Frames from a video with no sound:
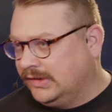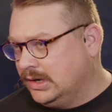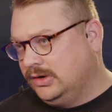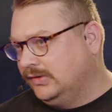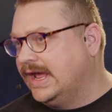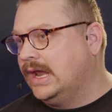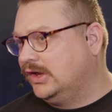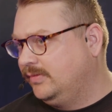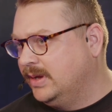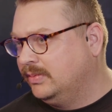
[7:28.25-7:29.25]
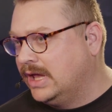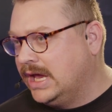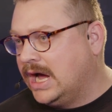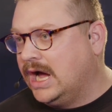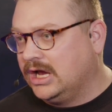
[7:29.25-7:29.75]
Nutanix, People
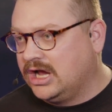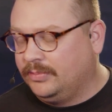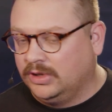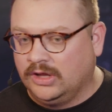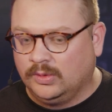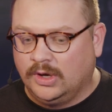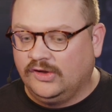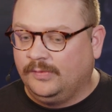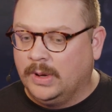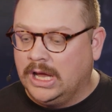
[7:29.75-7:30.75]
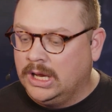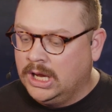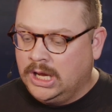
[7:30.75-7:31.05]
AI, a couple other ones, but